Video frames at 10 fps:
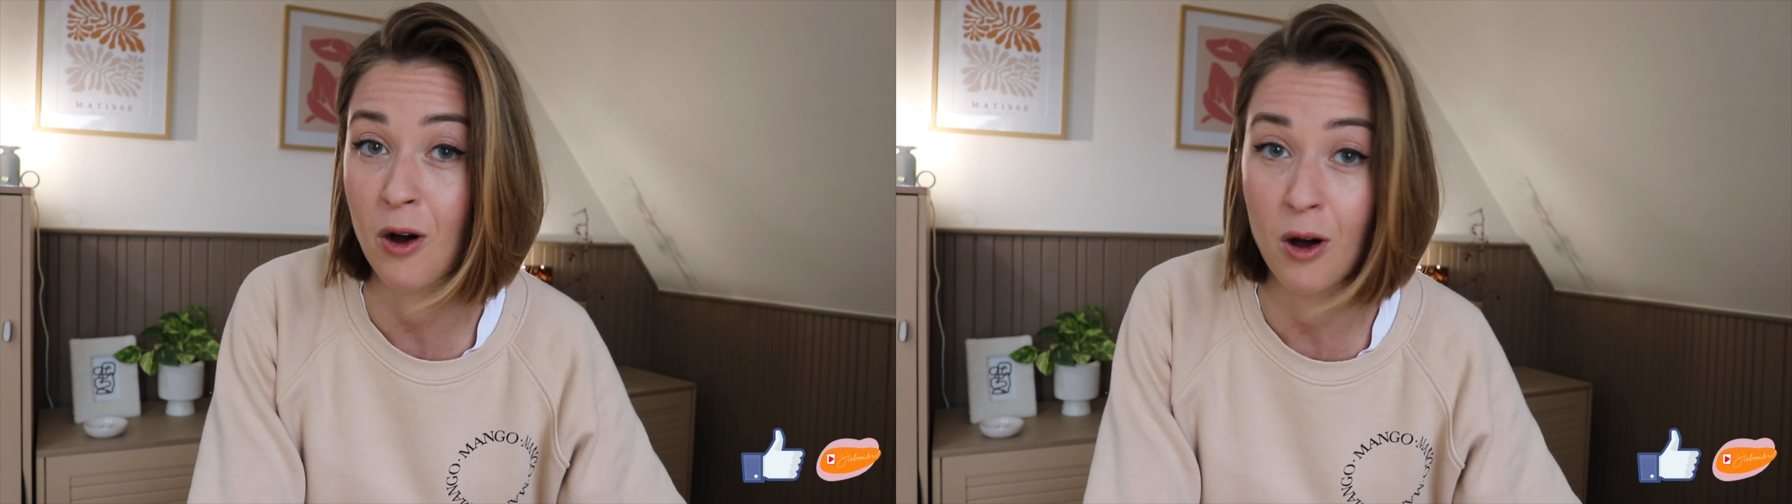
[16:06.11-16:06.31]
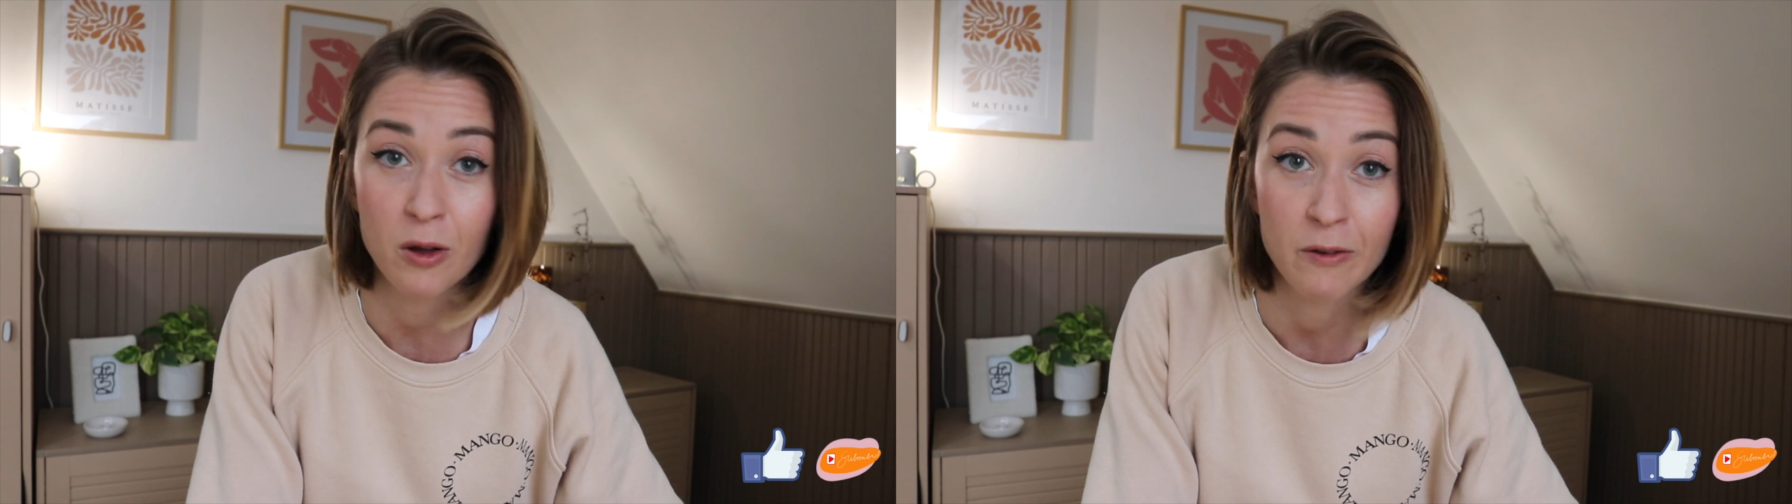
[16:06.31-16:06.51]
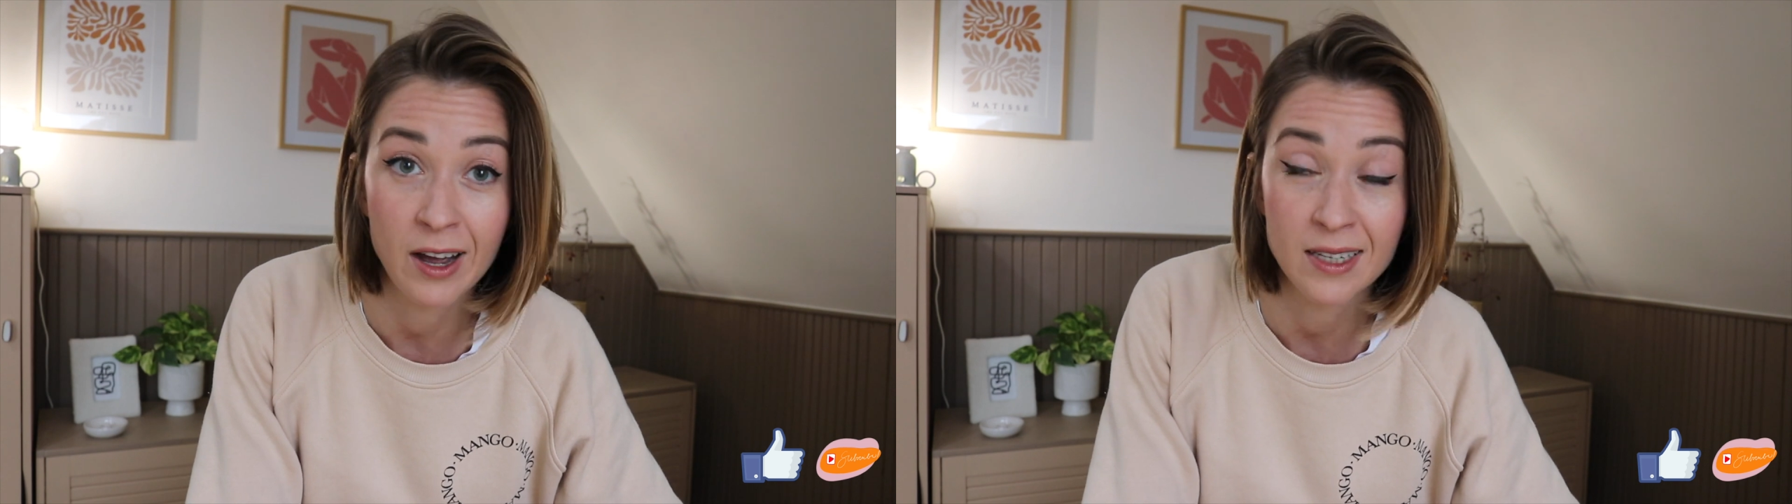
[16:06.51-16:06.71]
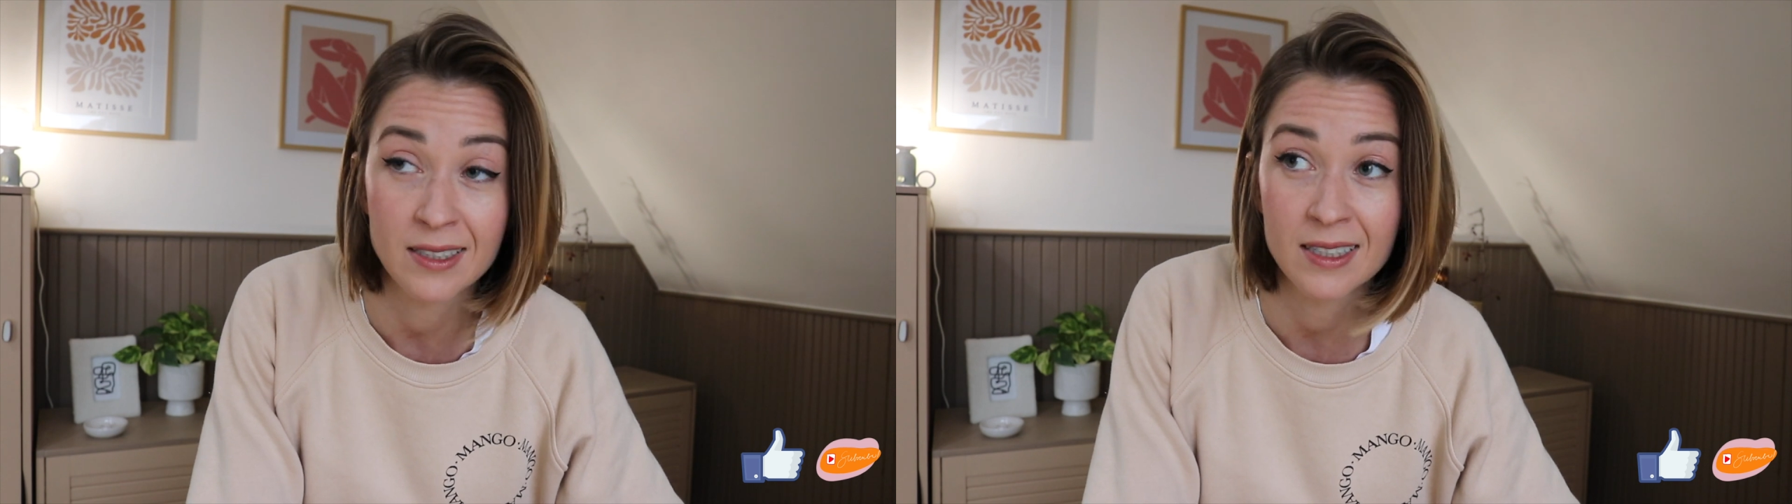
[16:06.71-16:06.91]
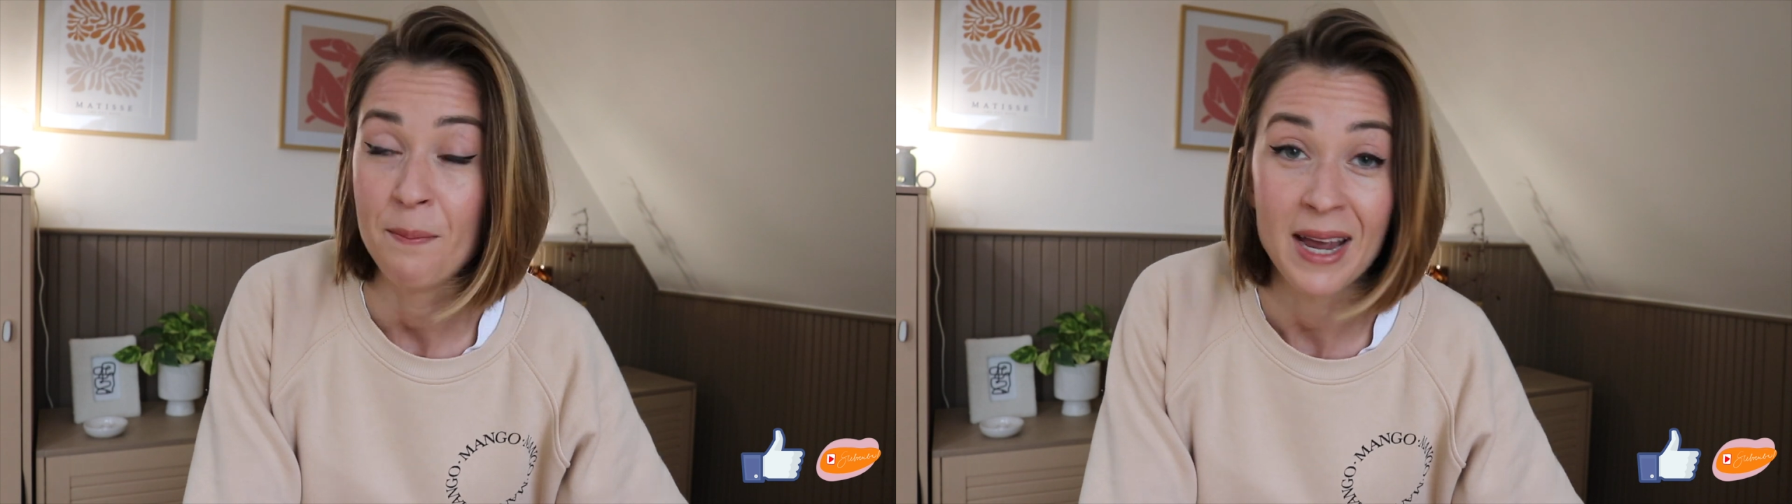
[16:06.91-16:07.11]
all of
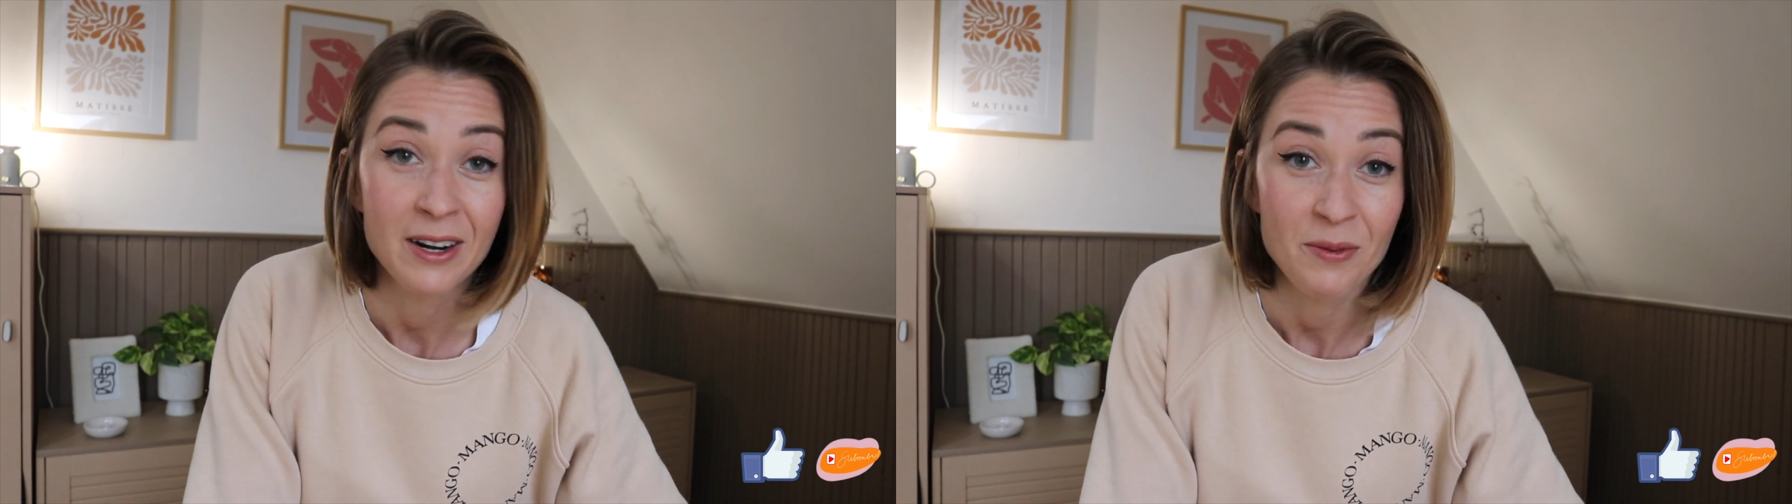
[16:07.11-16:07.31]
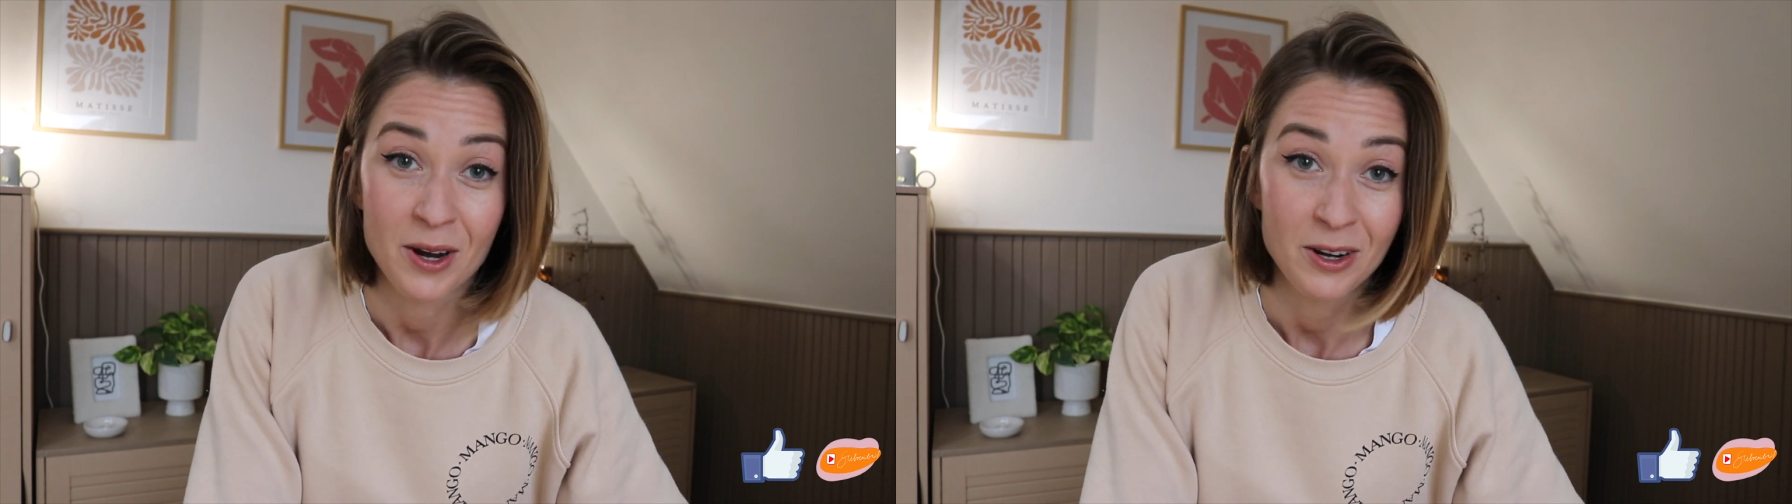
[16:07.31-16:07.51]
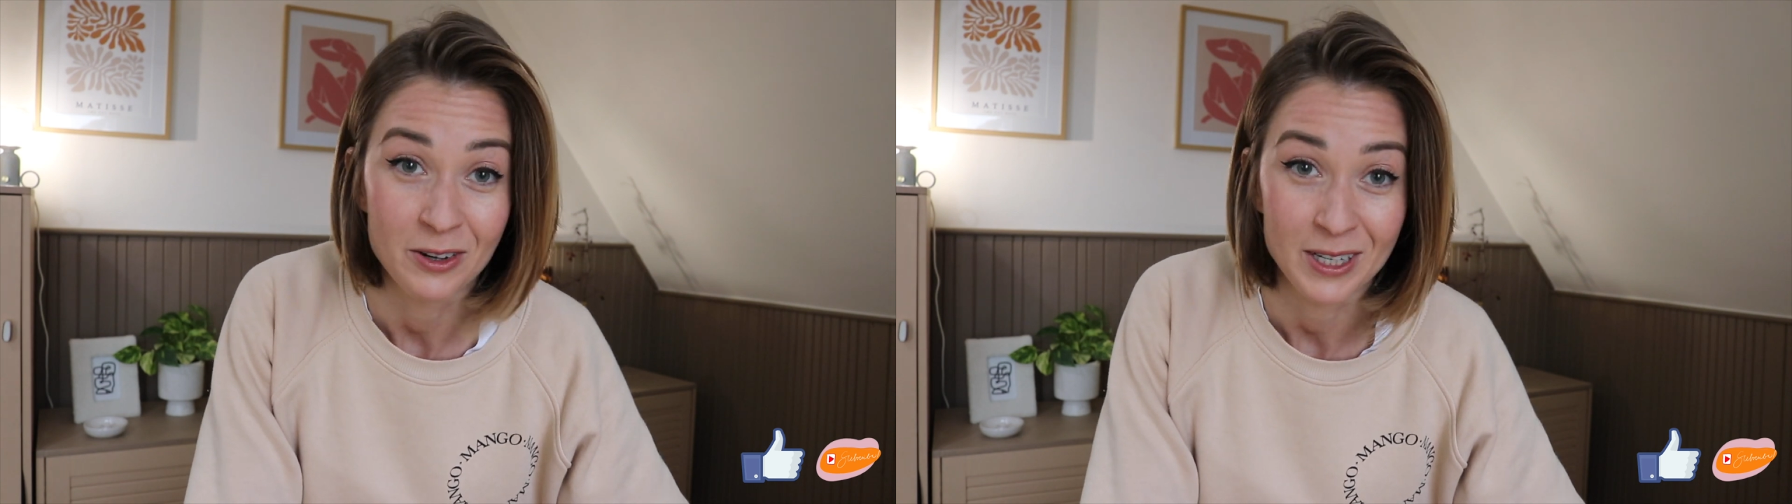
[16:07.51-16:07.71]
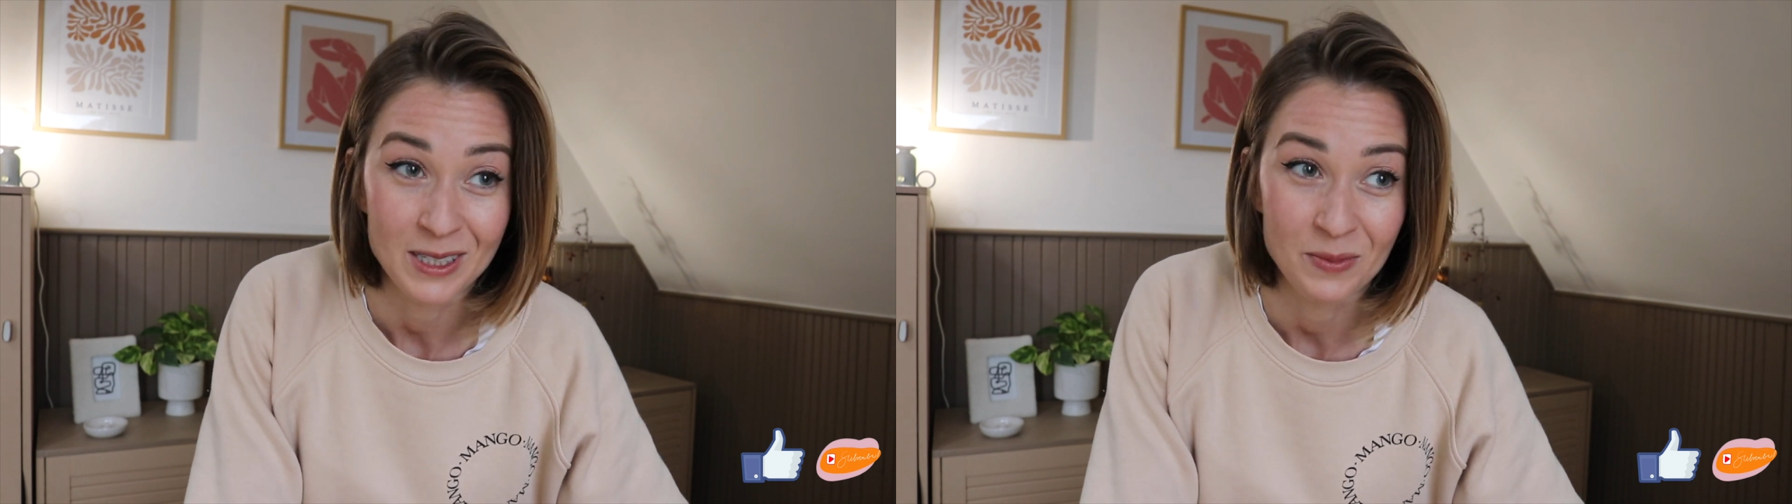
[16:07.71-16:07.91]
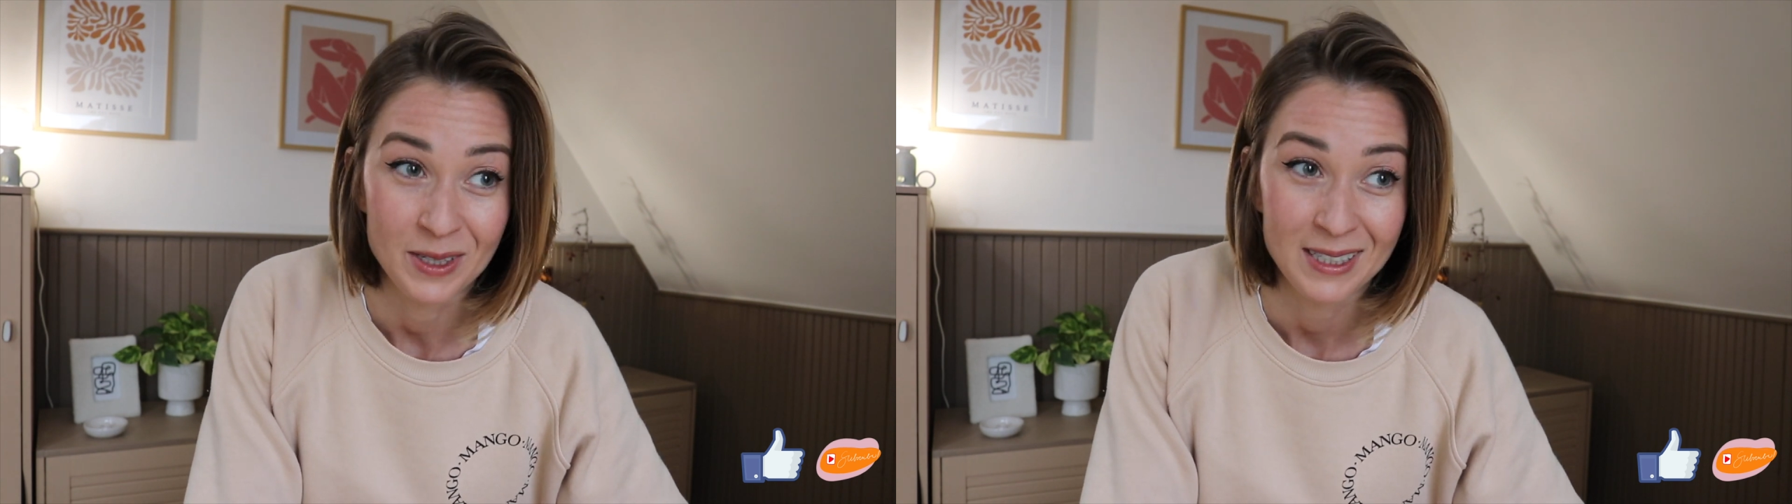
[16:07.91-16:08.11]
us Merry
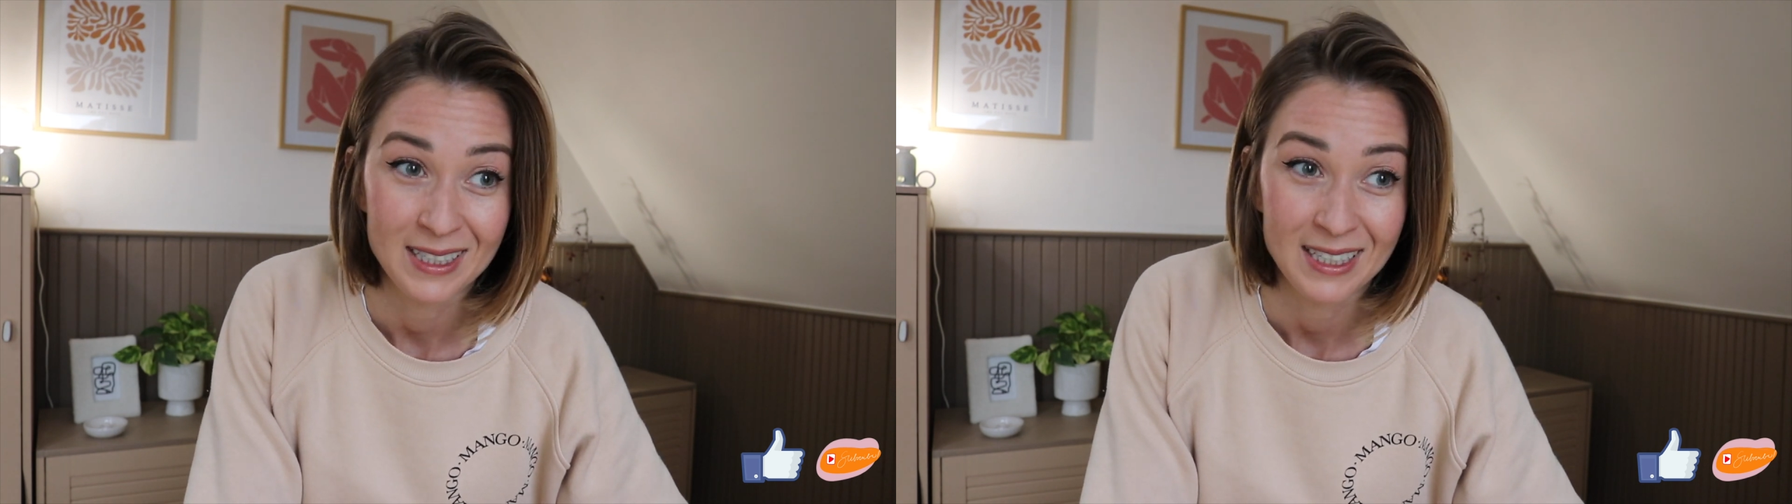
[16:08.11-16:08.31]
Christmas.